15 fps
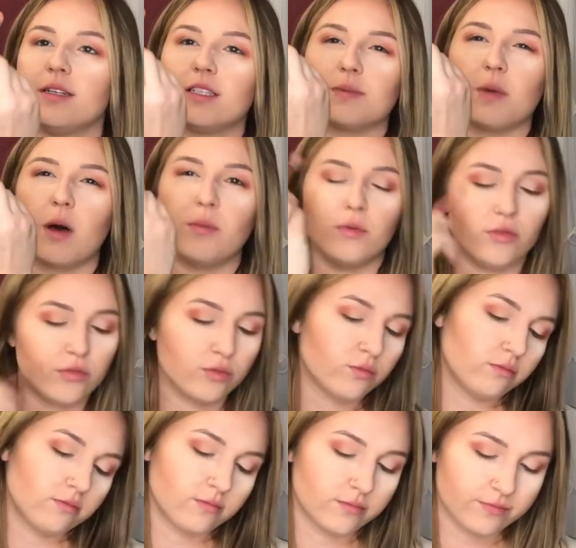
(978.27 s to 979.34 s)
small poof,
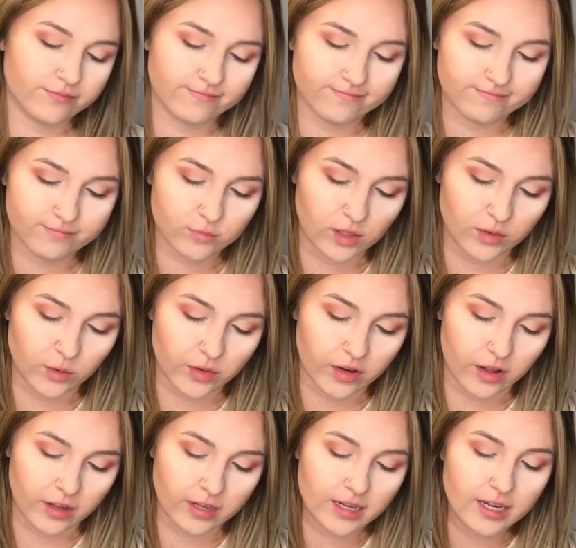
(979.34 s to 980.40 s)
whatever you want
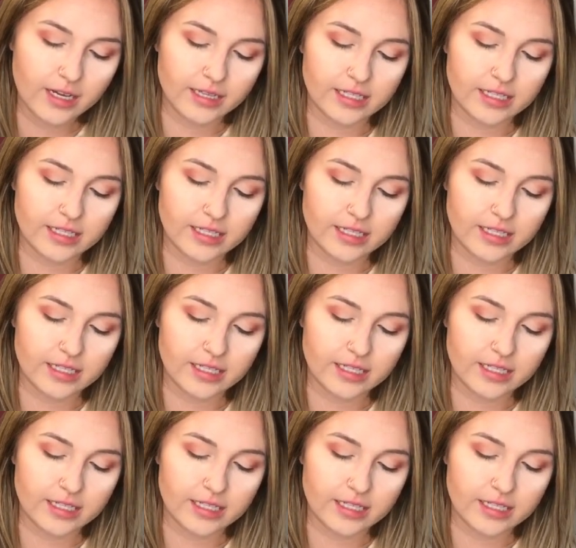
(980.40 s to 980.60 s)
to call it.